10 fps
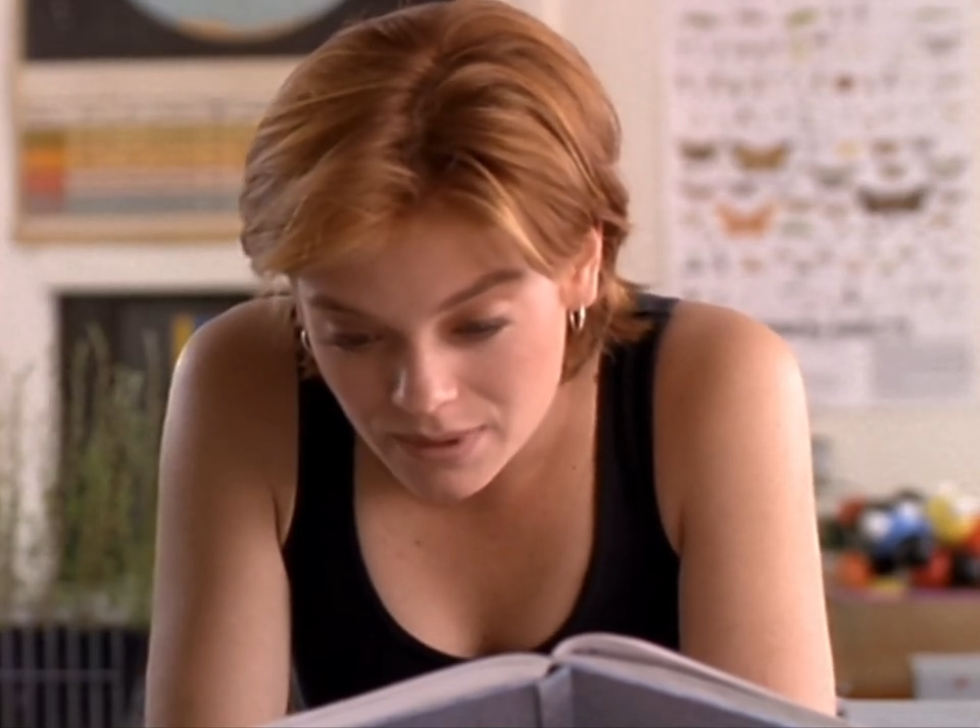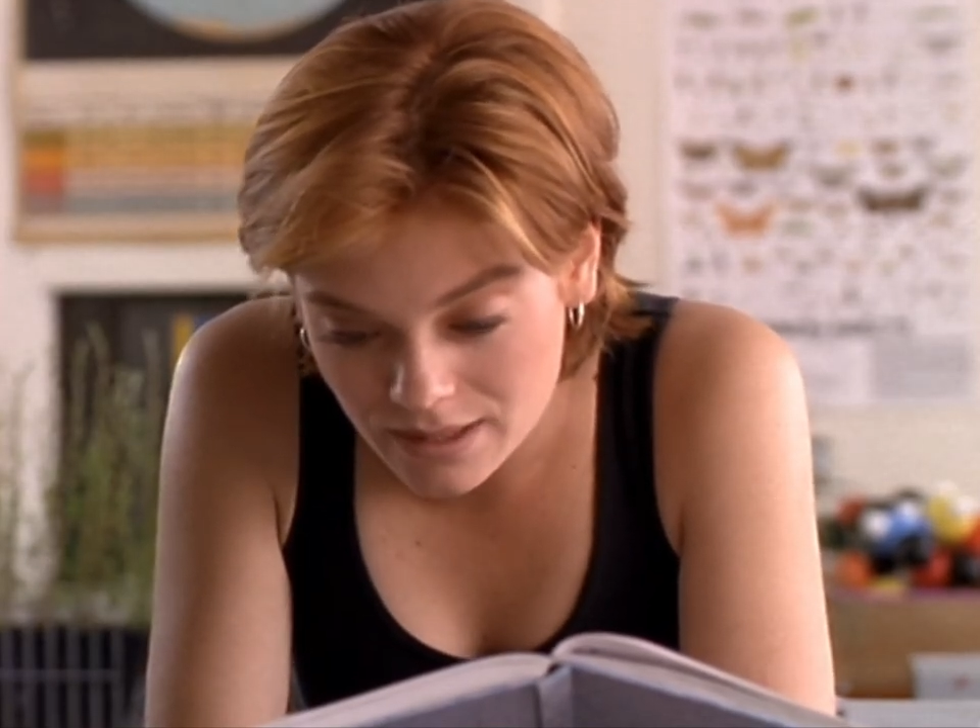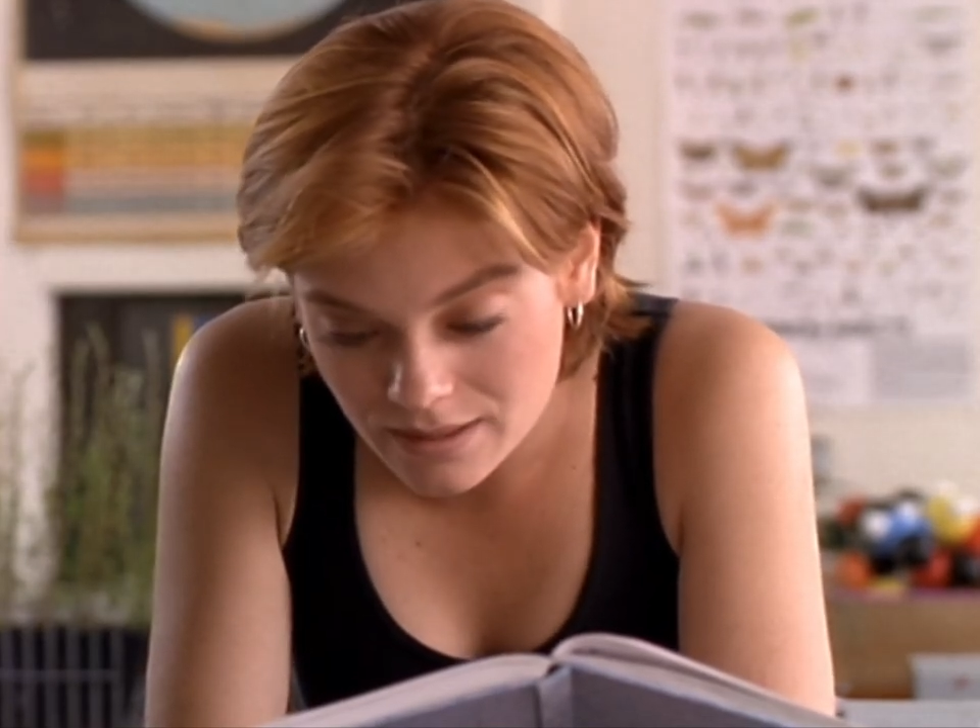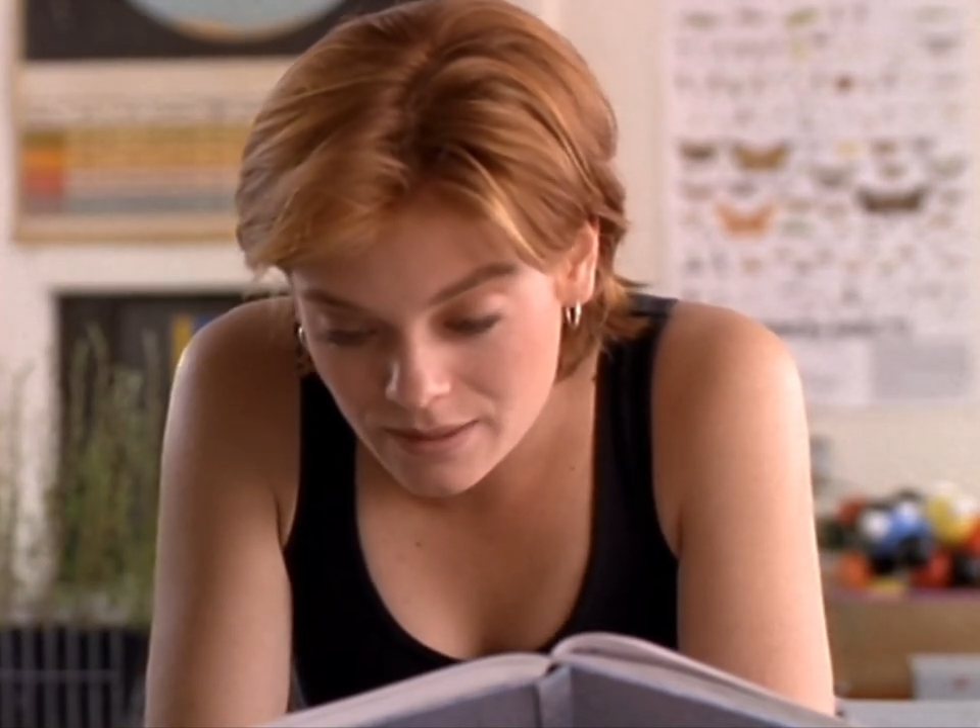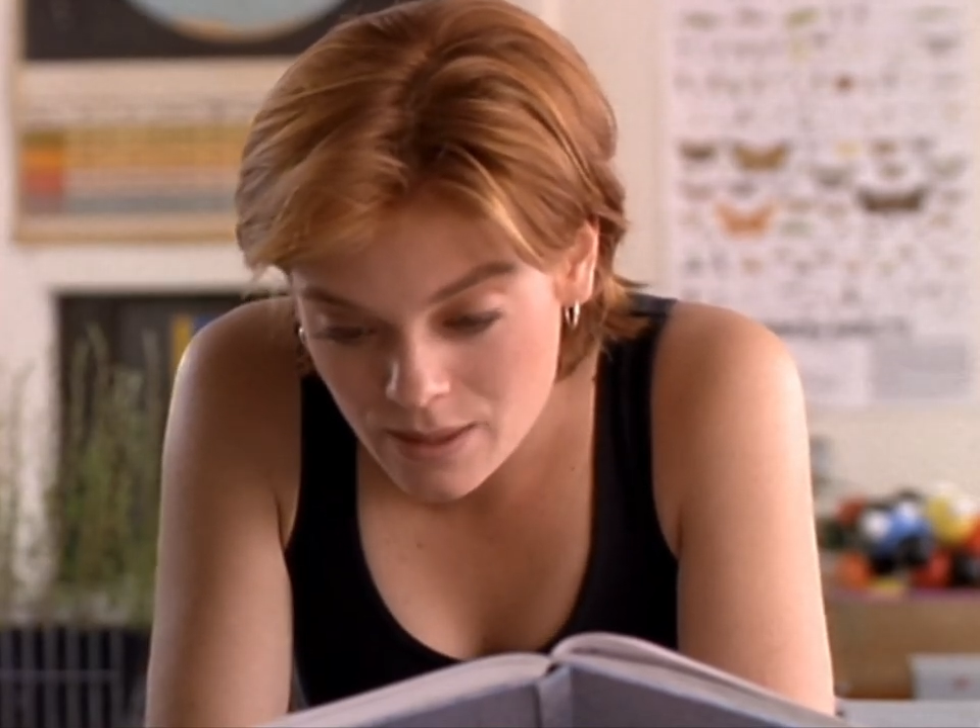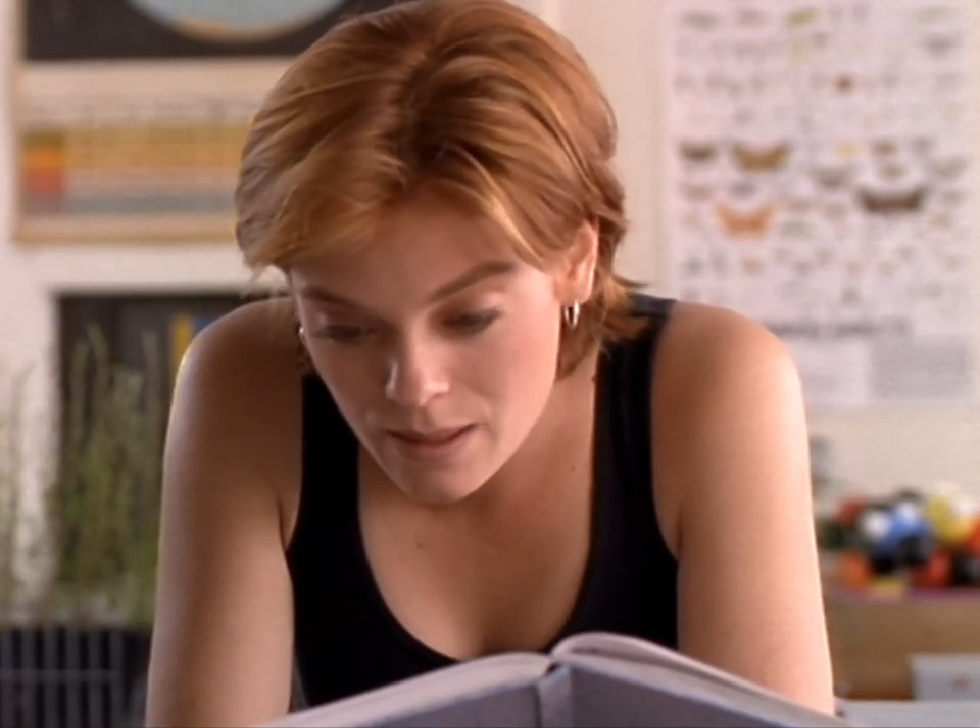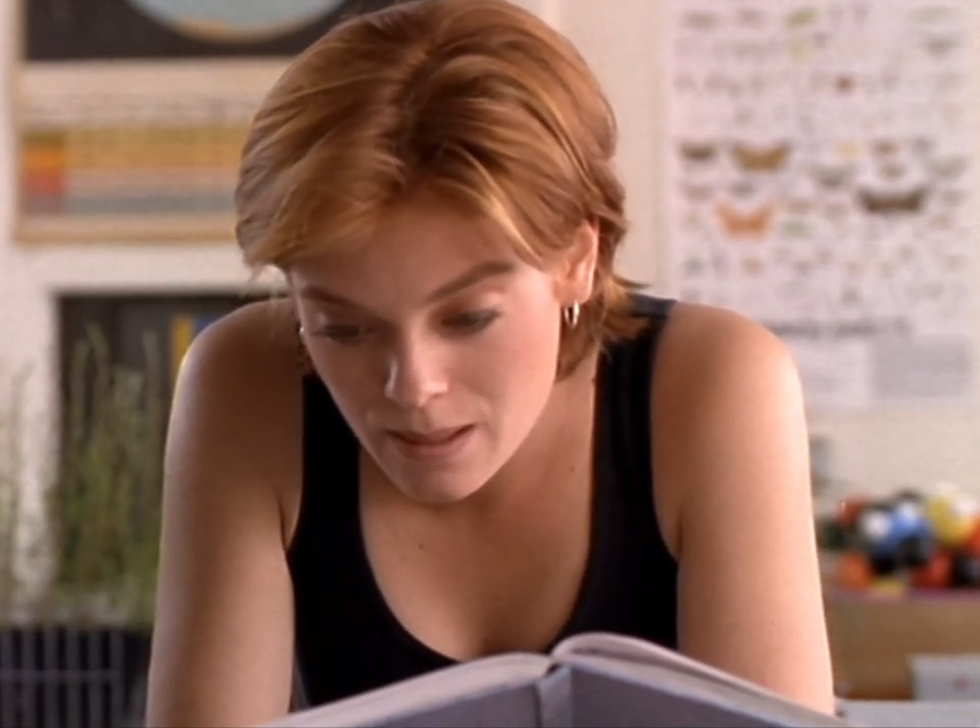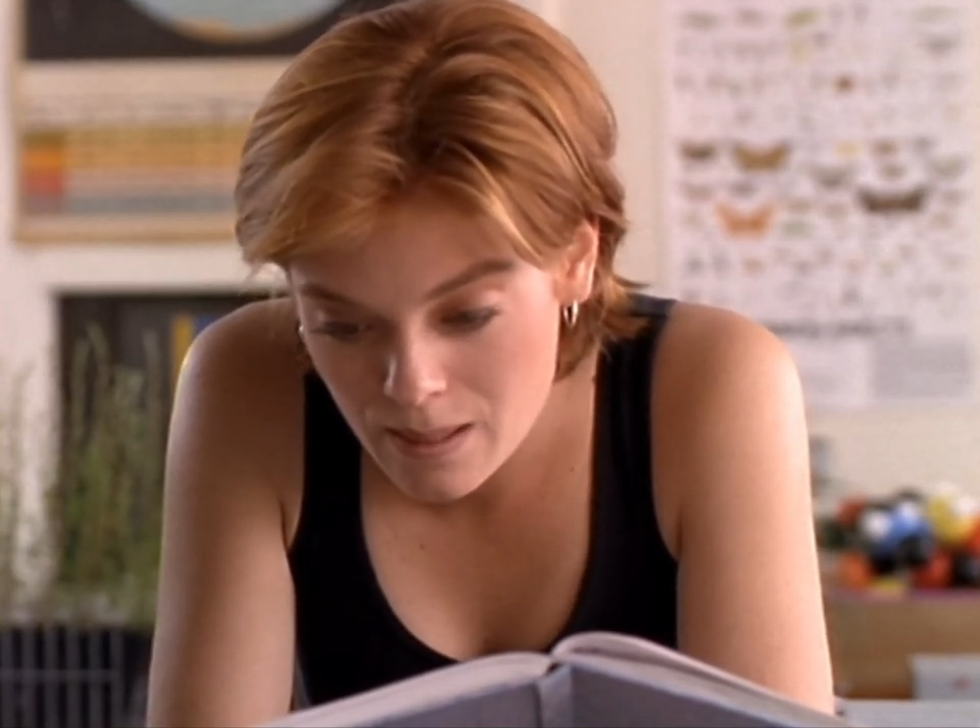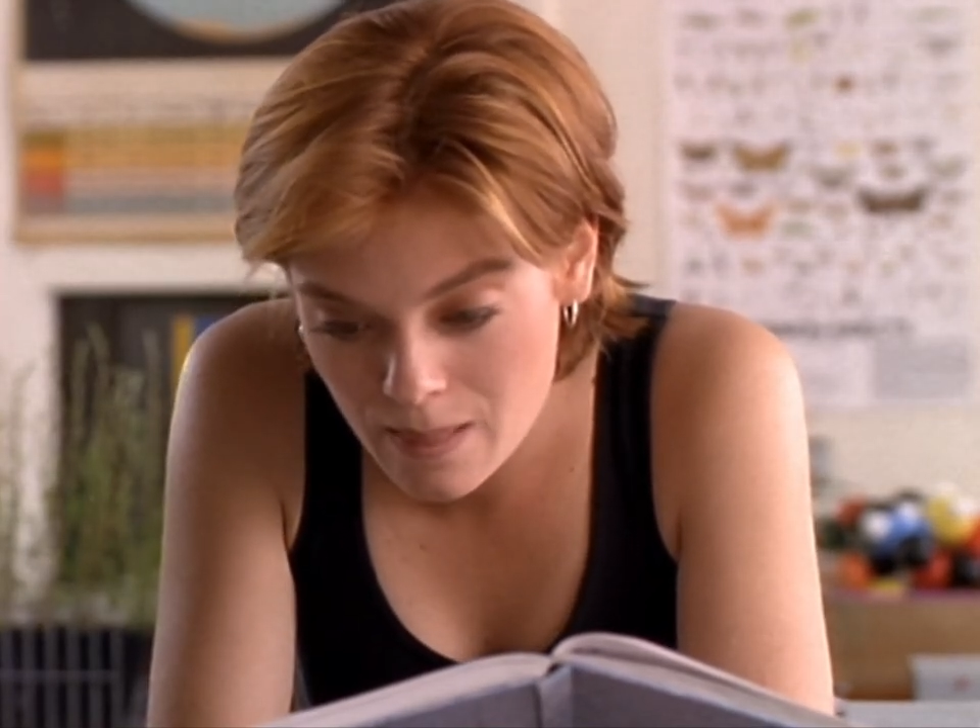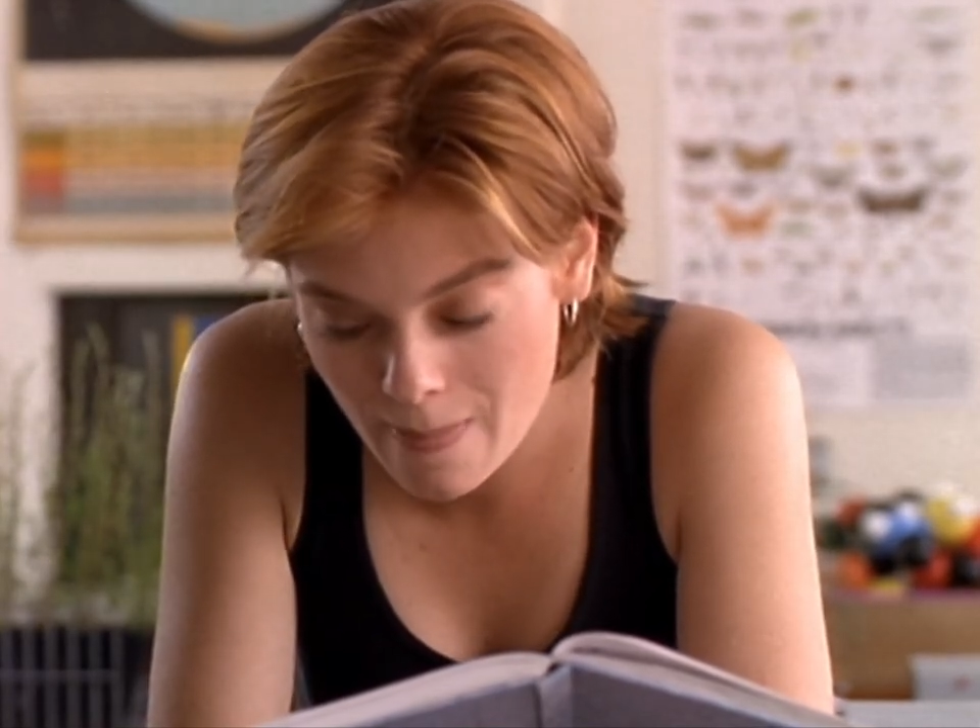But
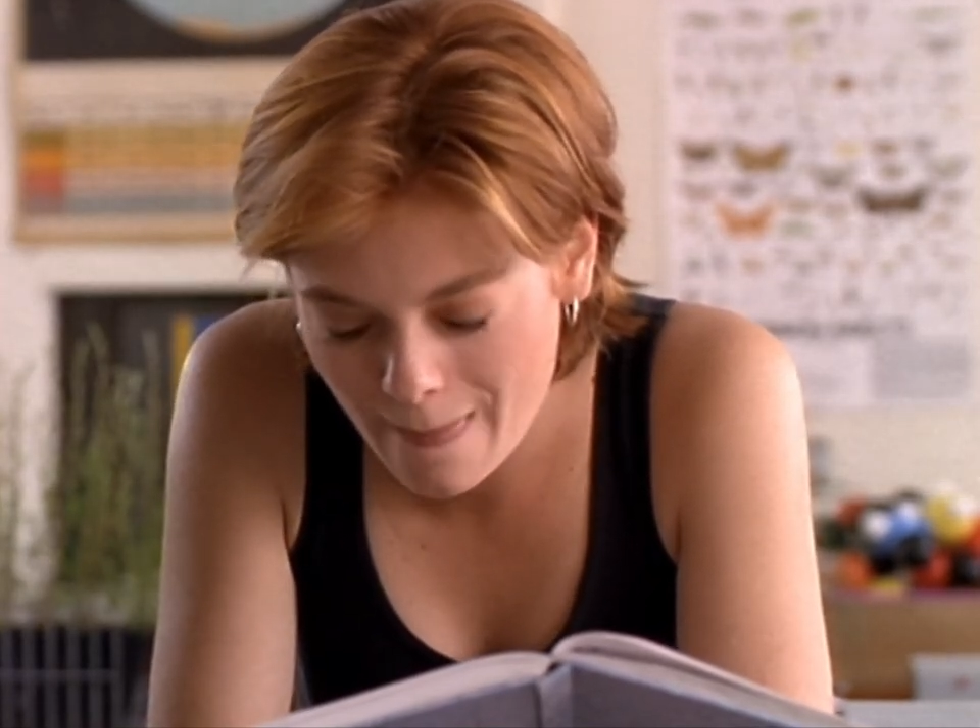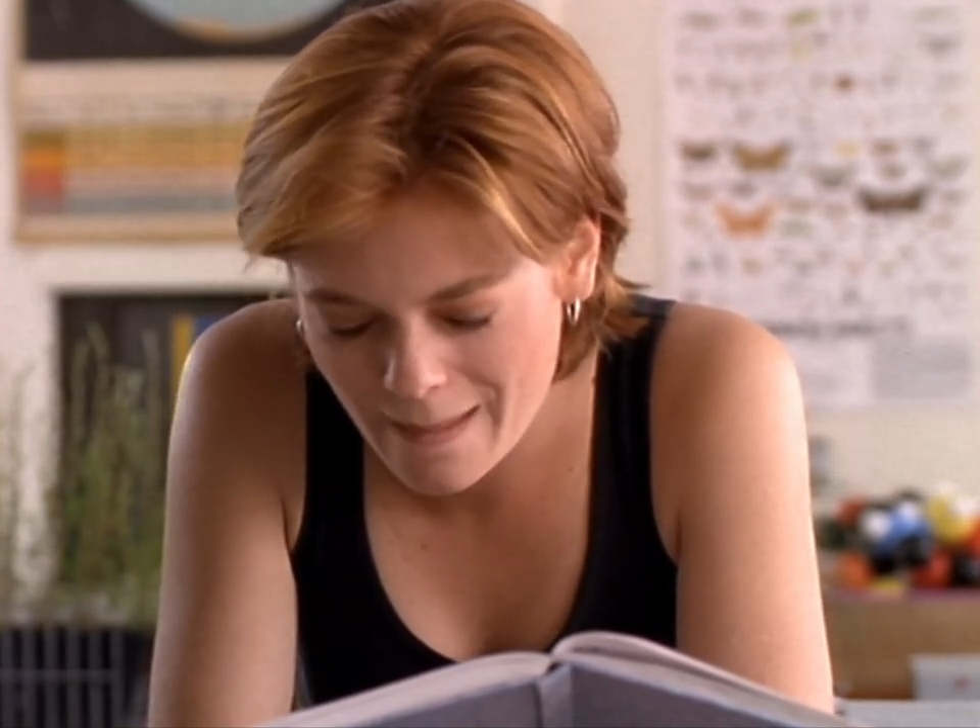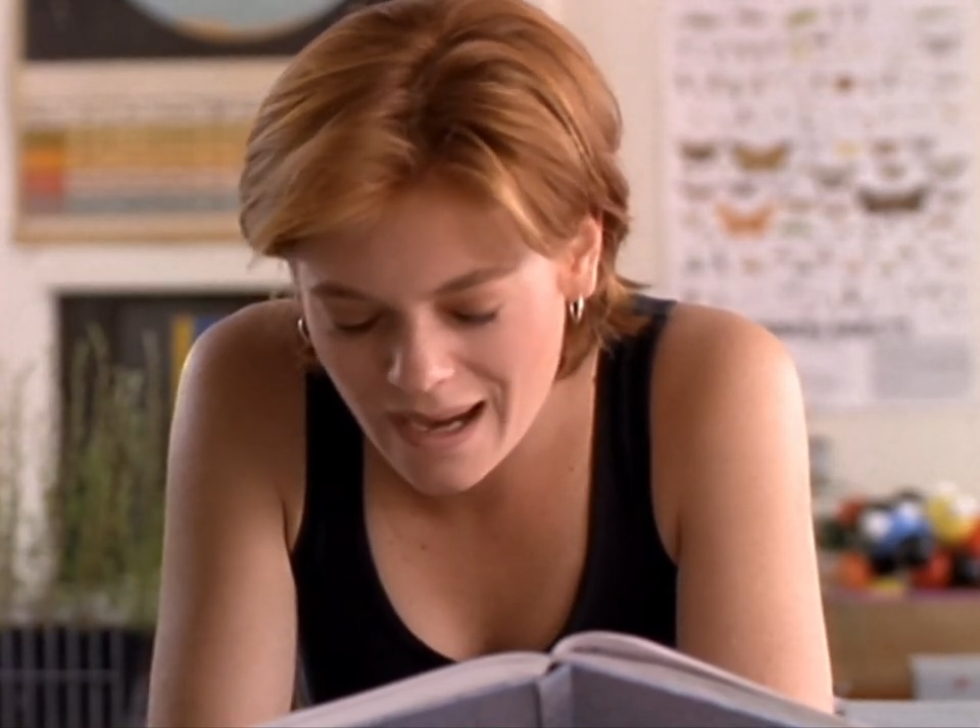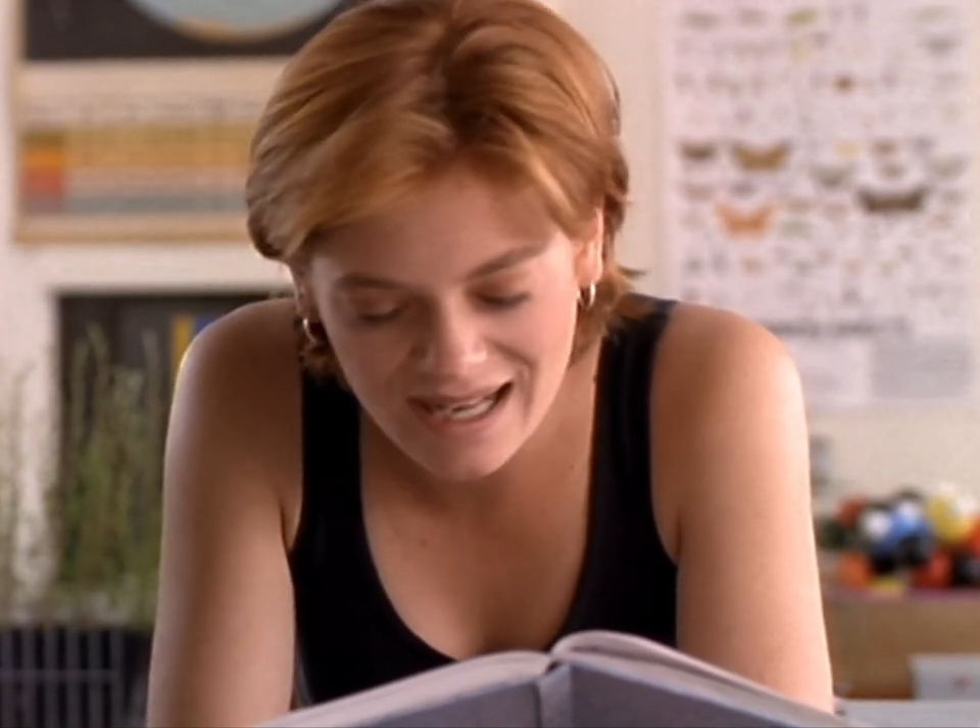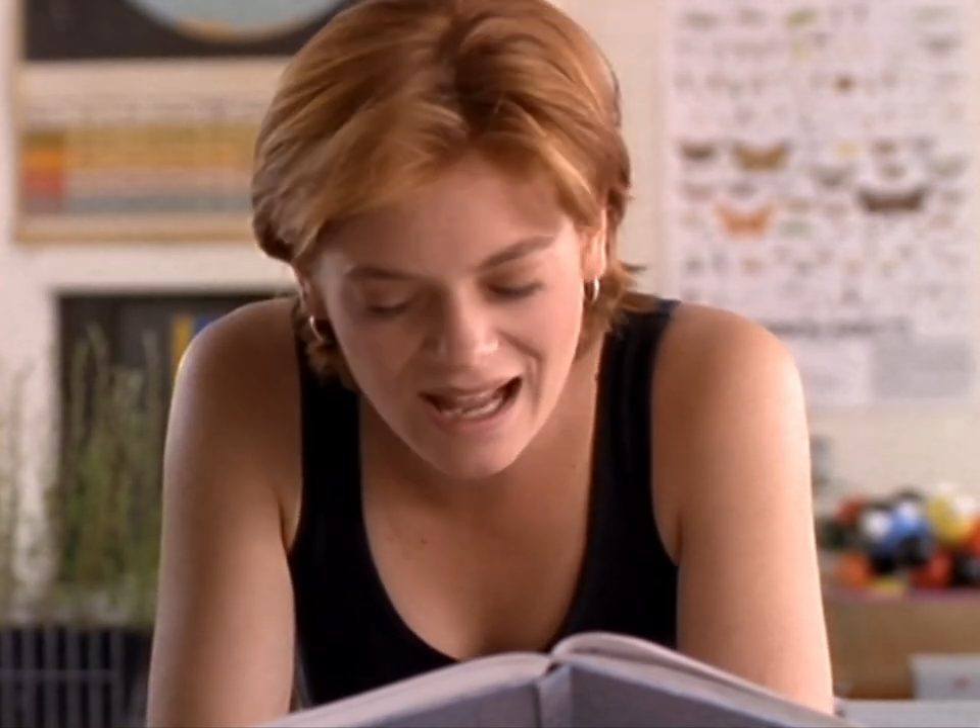I